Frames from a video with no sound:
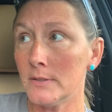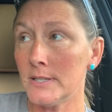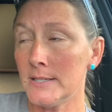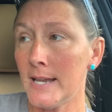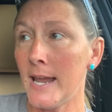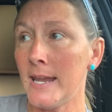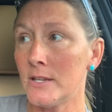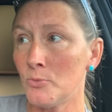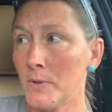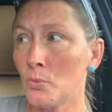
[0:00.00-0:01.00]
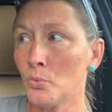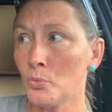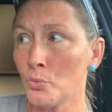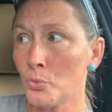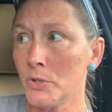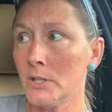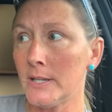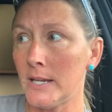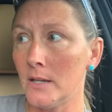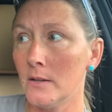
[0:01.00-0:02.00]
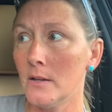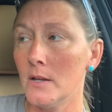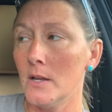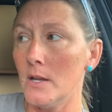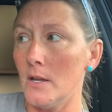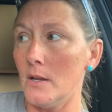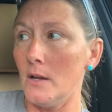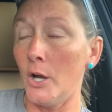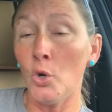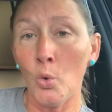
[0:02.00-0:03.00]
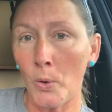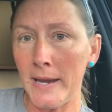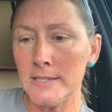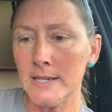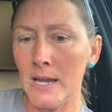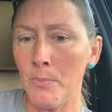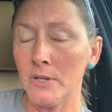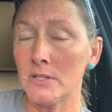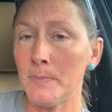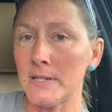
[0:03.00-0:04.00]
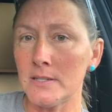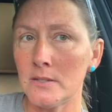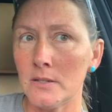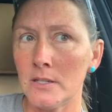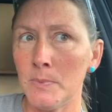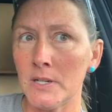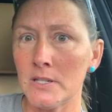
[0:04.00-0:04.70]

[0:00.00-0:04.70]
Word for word: Today has been really a great day, but it's been a, it's been a